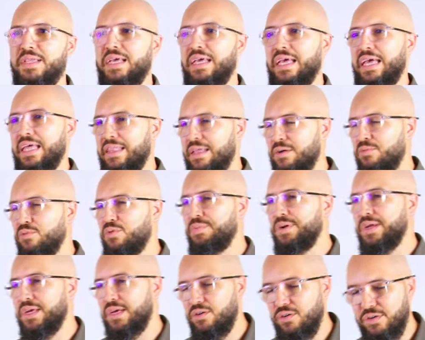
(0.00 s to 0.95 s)
and that will
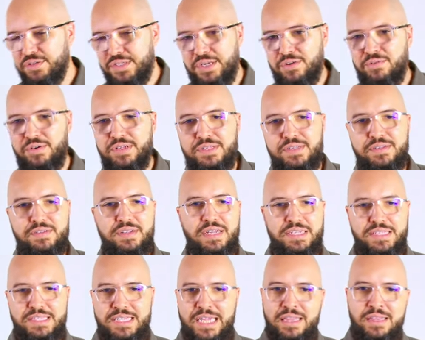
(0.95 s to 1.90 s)
bring consequences like
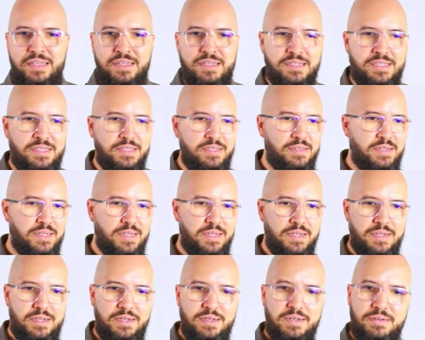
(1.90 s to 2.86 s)
sadness,
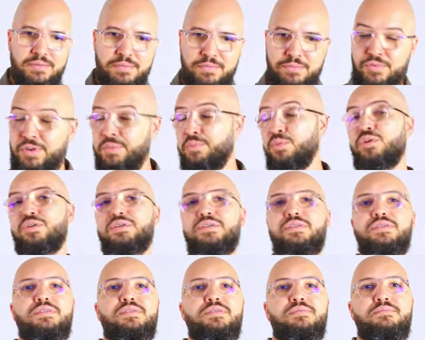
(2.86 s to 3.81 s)

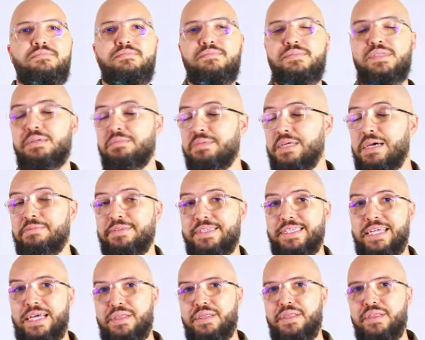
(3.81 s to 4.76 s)
remorse, sometimes
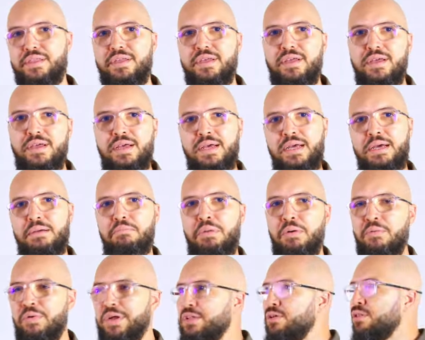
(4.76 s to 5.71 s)
death. But
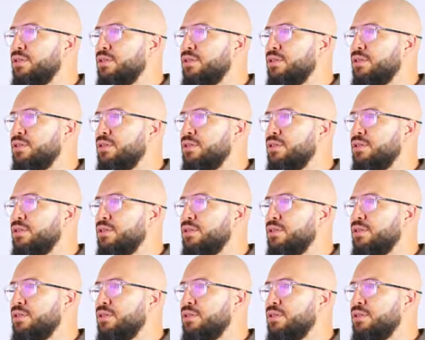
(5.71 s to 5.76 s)
when you